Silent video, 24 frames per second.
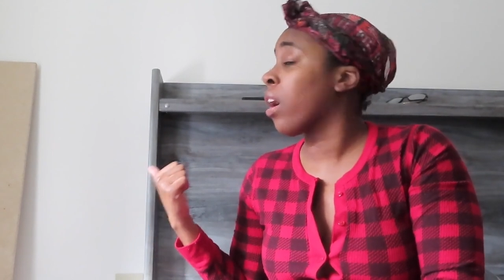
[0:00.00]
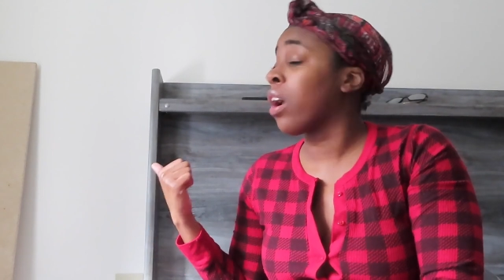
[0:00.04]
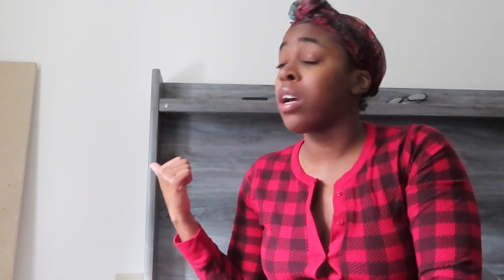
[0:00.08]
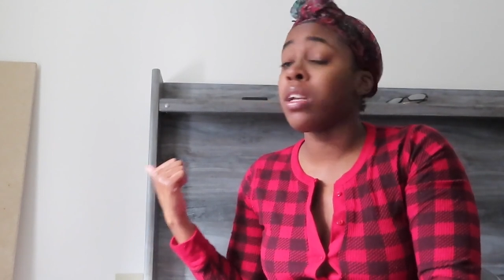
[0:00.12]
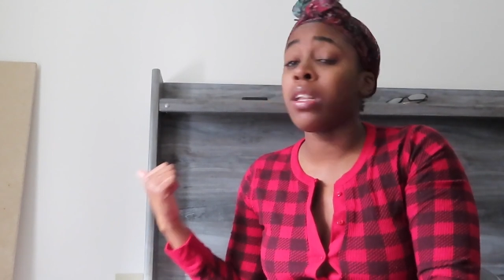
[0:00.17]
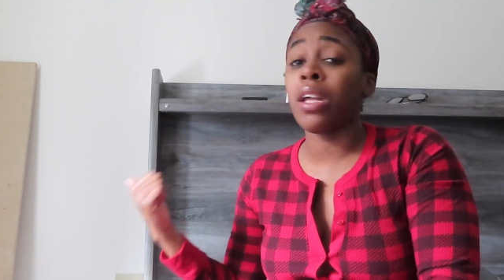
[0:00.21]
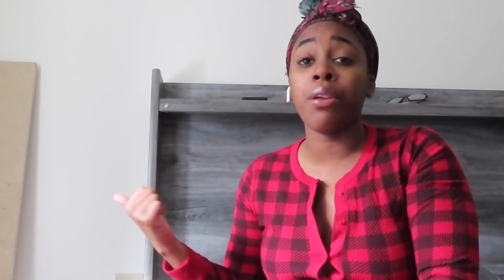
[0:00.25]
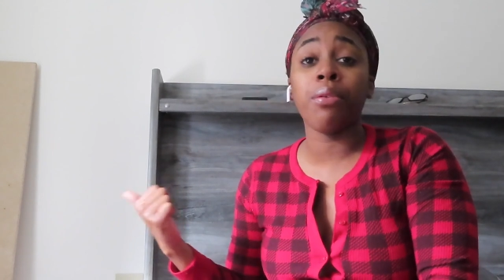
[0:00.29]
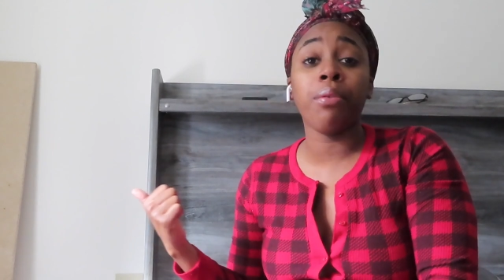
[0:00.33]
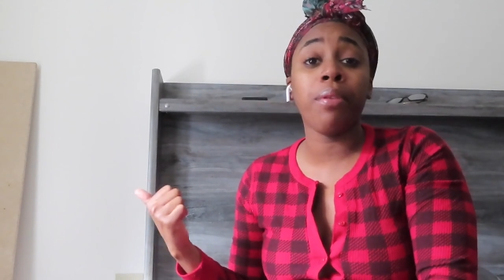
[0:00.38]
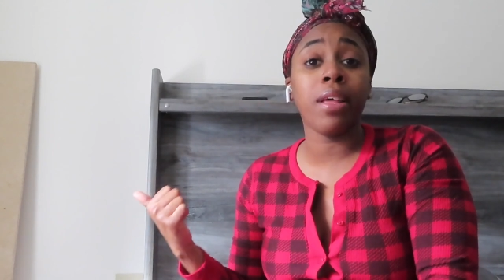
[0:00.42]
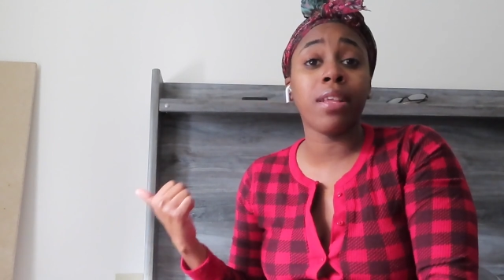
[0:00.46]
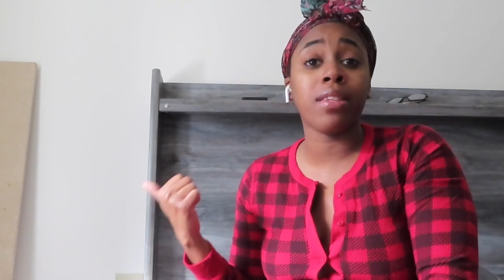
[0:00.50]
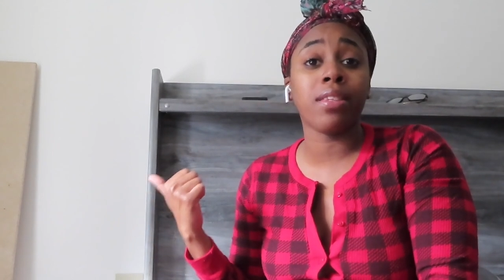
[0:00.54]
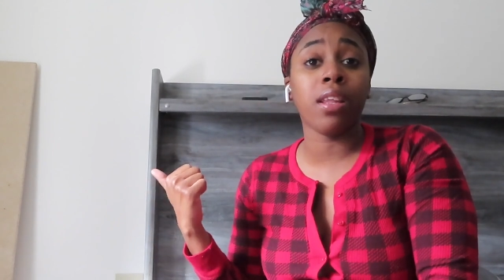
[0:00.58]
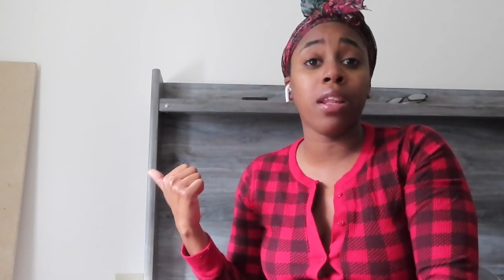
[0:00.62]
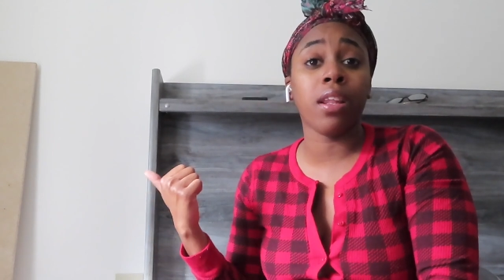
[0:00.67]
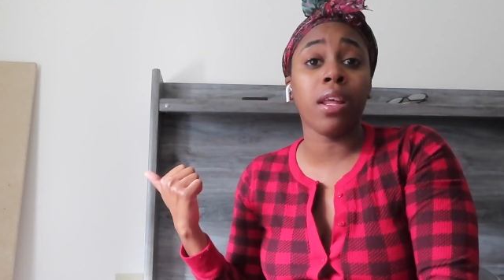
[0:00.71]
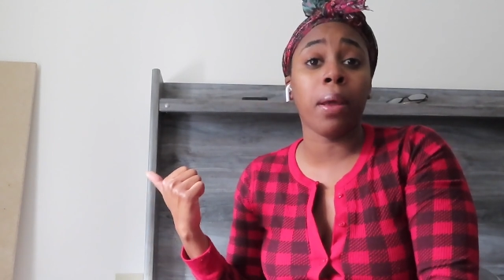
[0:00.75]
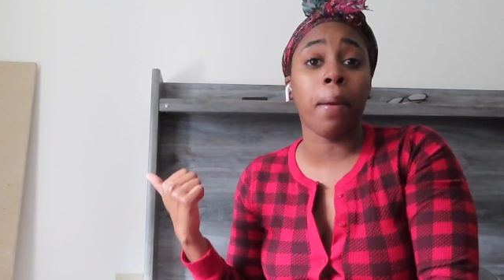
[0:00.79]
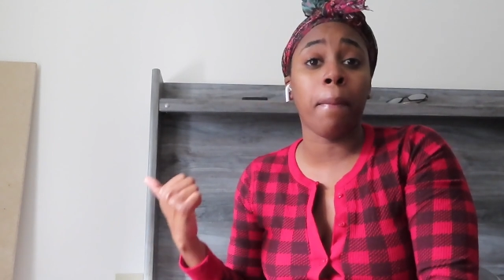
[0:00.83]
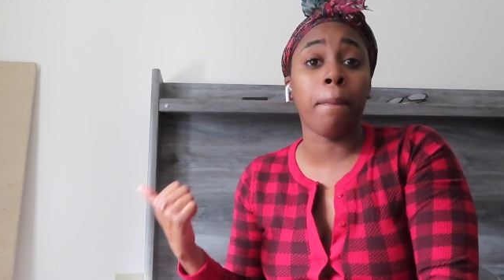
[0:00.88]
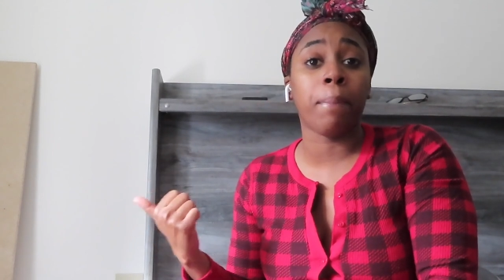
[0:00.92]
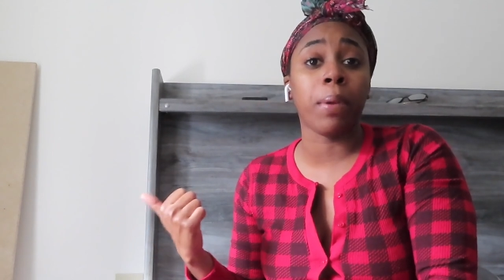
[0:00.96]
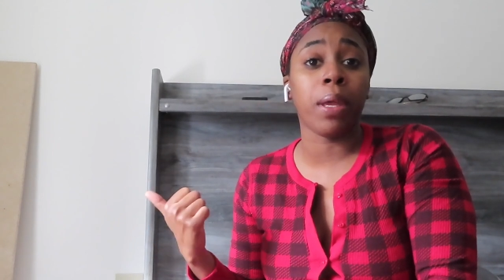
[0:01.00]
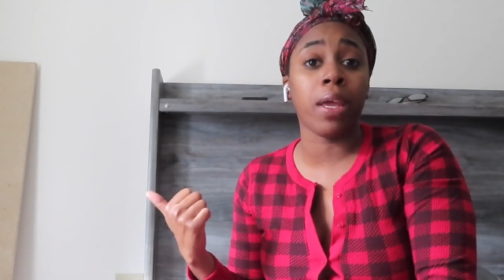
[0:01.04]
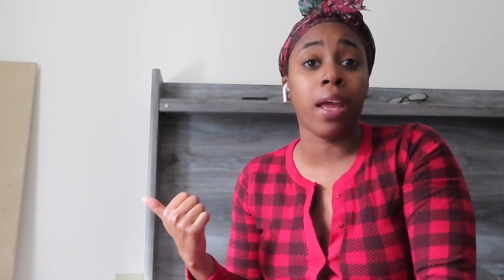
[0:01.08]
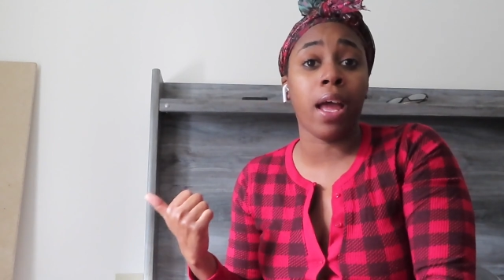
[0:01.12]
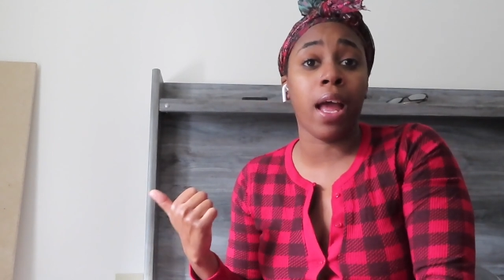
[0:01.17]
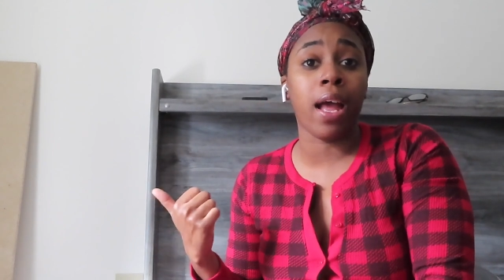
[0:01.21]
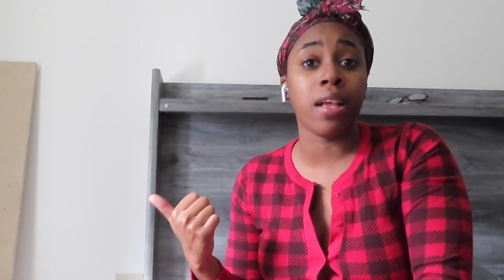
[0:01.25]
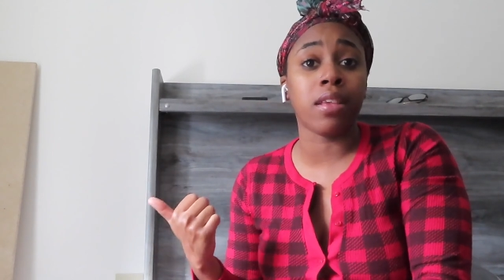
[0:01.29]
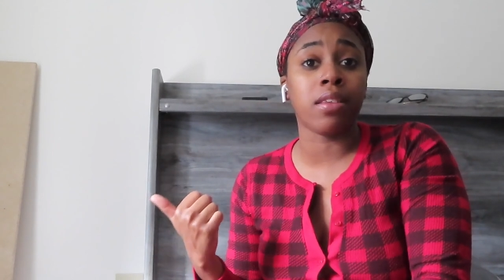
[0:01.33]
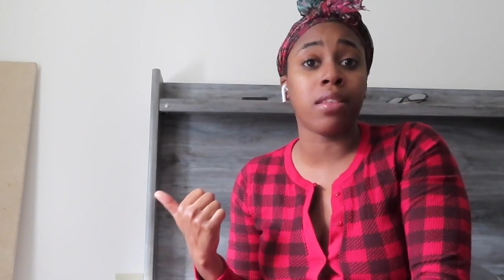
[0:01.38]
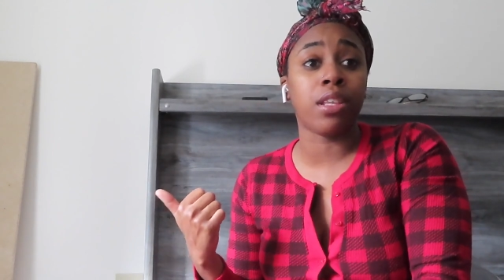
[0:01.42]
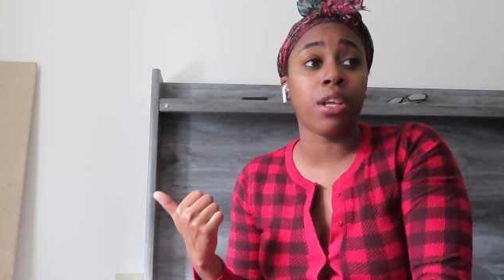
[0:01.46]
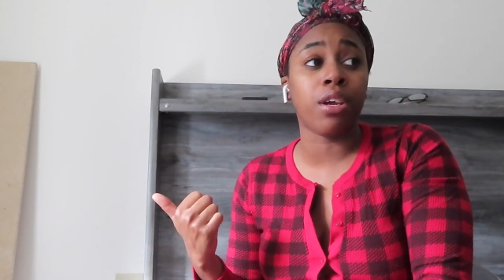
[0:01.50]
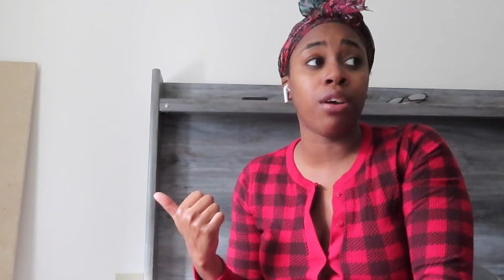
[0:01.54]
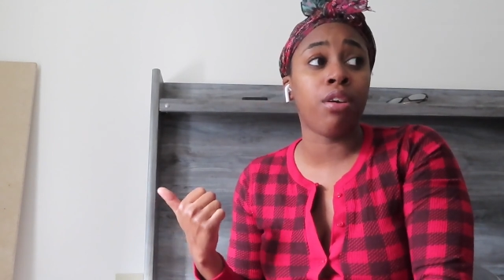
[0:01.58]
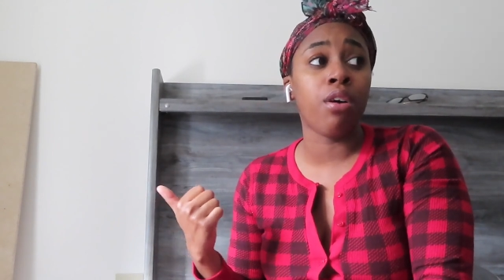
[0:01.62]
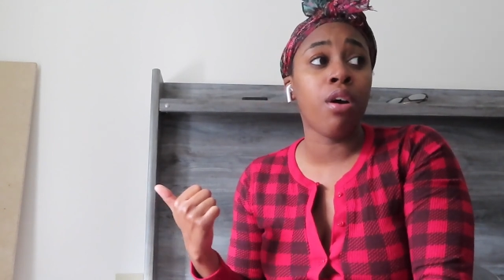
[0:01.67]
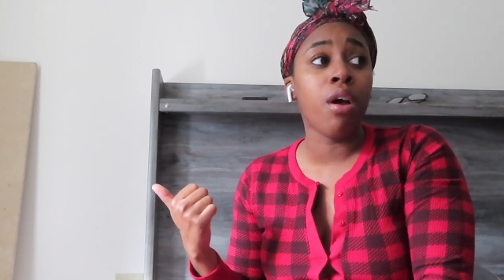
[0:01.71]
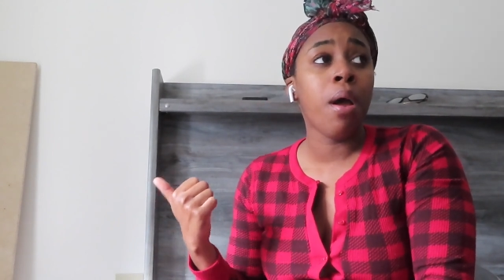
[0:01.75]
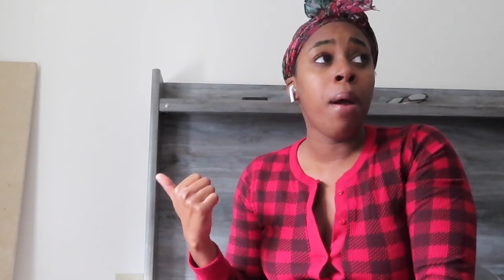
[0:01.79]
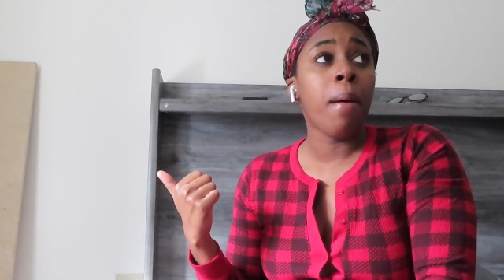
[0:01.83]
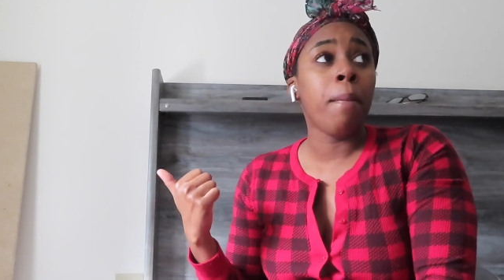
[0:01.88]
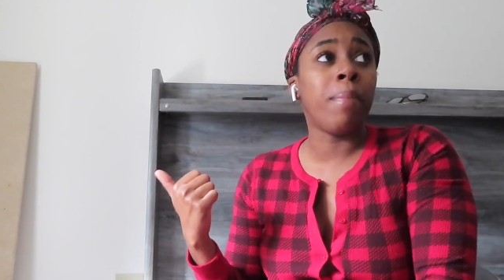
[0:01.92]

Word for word: because I know that's not like a big ass deal,